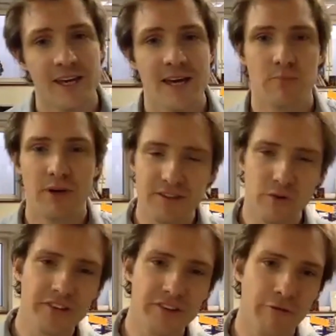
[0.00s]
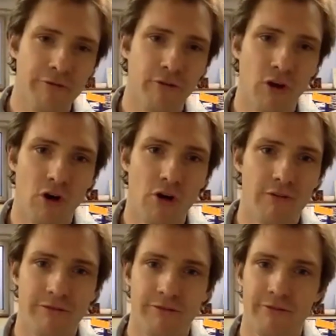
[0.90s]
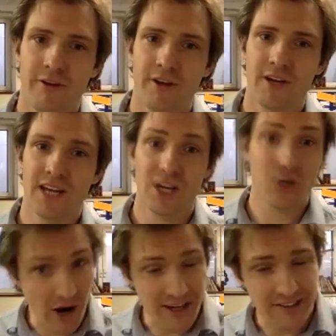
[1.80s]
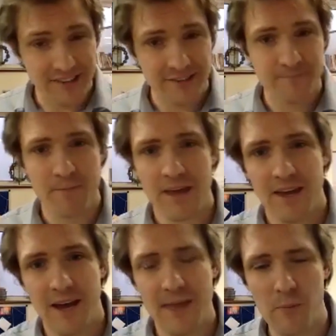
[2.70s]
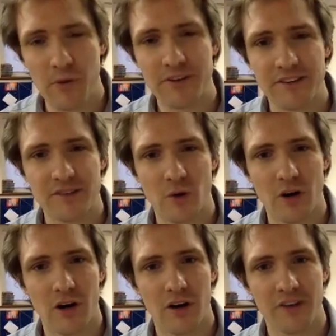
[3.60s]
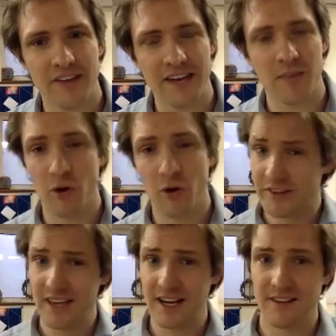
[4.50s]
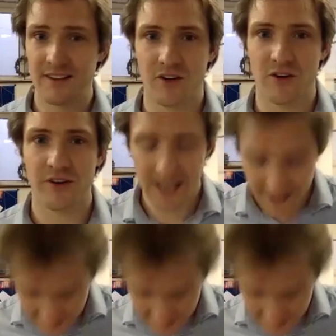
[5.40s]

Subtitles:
but he's also full of grace. And that brings us to our second point, the second thing that Christianity